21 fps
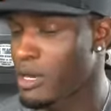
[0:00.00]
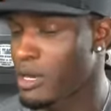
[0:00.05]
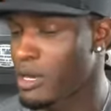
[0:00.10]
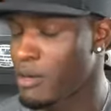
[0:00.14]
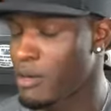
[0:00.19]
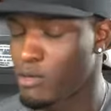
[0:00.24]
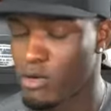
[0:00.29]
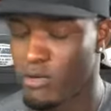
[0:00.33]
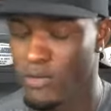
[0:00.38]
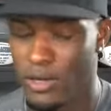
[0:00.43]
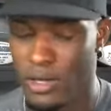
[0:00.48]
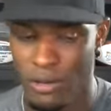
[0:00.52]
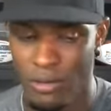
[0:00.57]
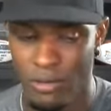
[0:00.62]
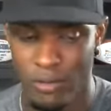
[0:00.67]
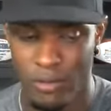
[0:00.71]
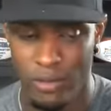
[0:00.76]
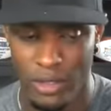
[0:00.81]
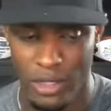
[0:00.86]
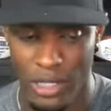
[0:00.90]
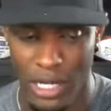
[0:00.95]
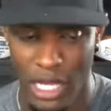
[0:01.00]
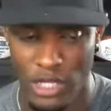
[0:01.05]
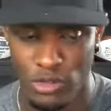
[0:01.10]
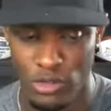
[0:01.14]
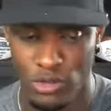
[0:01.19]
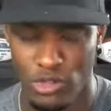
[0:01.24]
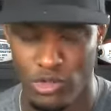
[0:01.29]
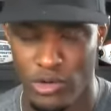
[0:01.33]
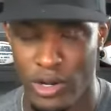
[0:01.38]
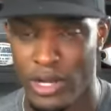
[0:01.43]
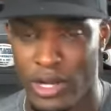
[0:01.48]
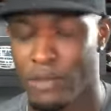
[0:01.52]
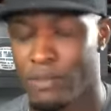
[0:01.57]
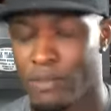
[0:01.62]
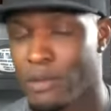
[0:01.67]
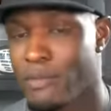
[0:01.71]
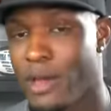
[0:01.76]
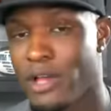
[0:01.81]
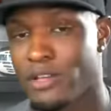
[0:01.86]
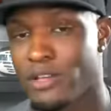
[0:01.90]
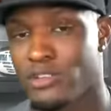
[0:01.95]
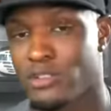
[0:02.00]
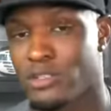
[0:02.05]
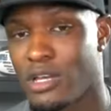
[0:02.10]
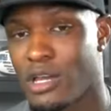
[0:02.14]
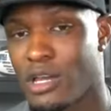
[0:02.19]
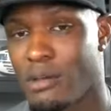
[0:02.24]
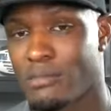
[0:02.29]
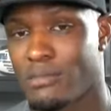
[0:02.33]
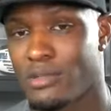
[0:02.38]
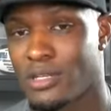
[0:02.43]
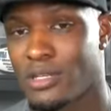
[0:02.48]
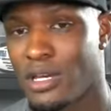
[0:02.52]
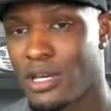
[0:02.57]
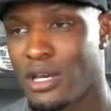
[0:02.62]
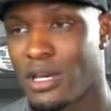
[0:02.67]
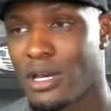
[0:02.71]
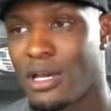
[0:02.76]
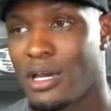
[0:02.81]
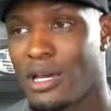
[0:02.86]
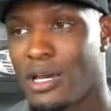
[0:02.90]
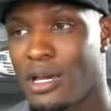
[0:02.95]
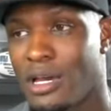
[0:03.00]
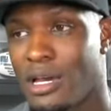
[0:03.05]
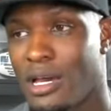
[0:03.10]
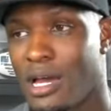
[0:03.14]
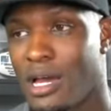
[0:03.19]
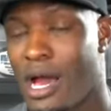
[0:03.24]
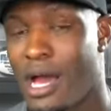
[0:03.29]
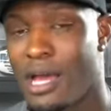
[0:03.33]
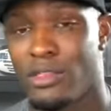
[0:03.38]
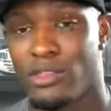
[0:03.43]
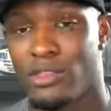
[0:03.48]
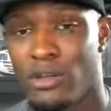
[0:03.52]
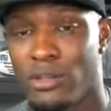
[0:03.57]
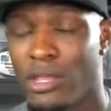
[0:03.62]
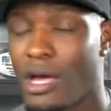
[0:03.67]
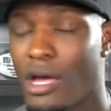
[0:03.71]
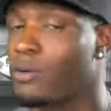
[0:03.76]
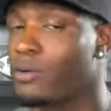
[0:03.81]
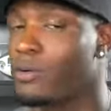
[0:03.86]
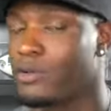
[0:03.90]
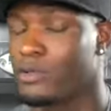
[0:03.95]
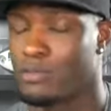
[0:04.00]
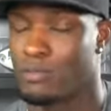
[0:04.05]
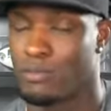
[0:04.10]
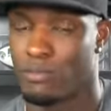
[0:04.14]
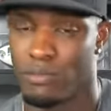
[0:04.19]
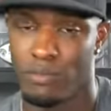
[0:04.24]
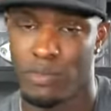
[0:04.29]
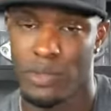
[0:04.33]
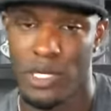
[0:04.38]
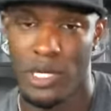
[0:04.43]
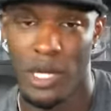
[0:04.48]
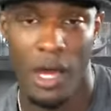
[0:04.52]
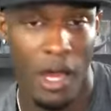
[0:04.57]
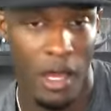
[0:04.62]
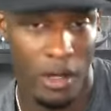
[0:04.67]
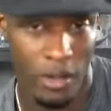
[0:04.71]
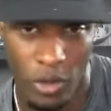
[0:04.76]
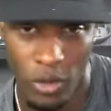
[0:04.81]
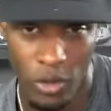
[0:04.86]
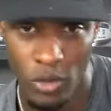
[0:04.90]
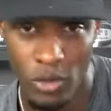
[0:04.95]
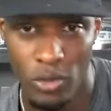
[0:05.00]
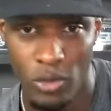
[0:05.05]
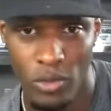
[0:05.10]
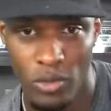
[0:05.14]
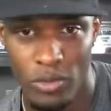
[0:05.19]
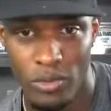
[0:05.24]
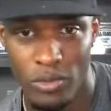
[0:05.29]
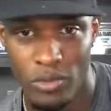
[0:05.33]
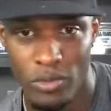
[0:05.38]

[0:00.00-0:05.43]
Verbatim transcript: movie, the guys were trained to be master somms. I thought that was beyond cool,